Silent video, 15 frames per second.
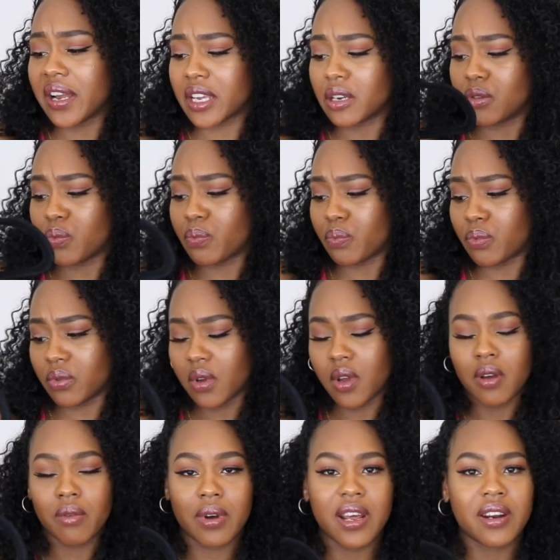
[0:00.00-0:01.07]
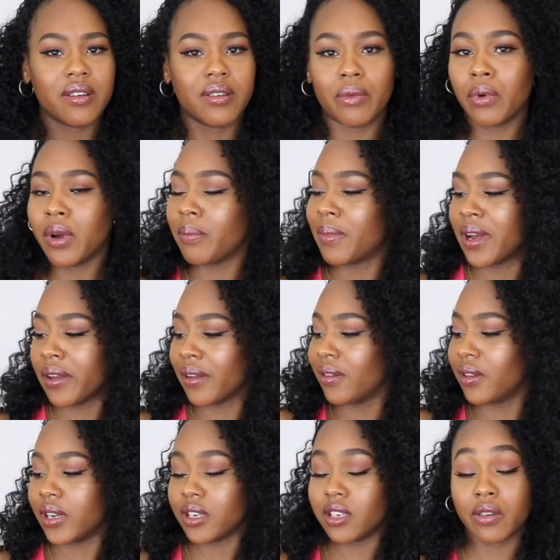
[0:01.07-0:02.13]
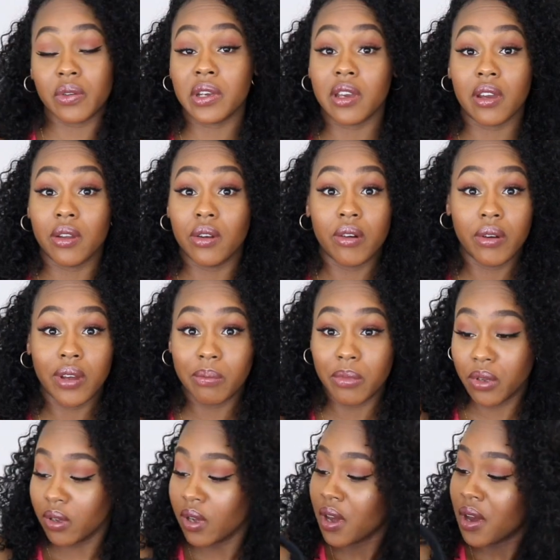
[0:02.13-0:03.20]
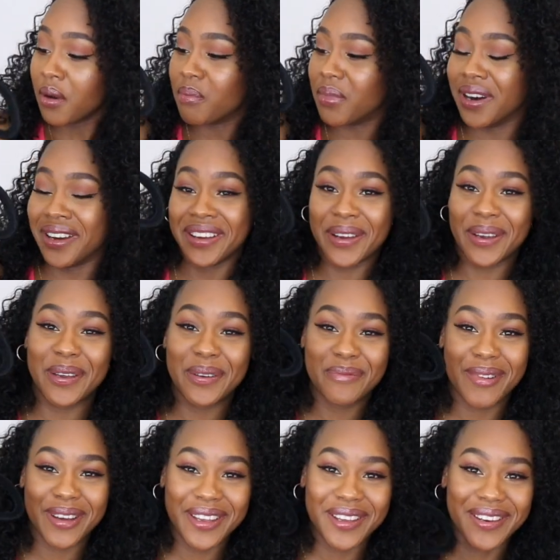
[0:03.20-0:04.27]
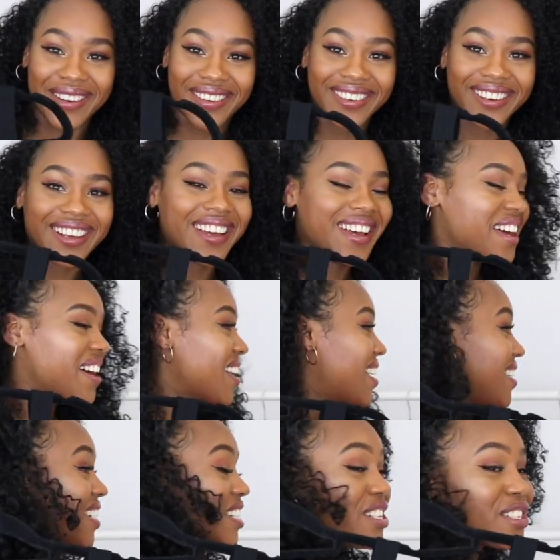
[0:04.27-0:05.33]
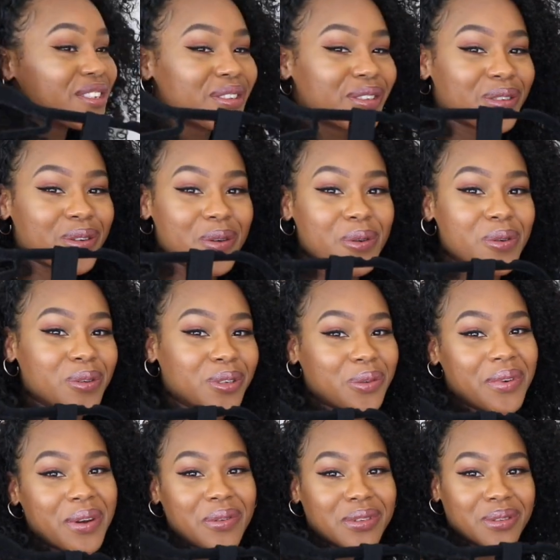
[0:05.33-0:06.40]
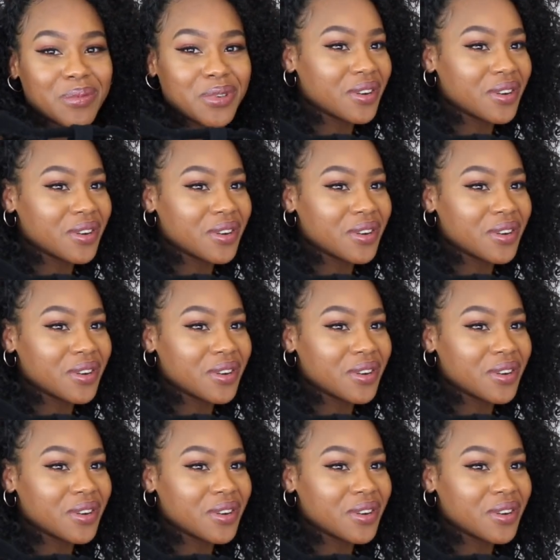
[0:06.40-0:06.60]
I can, I don't know, where am I going to? She ain't going nowhere, boo. But you know, it just looks cool to wear with some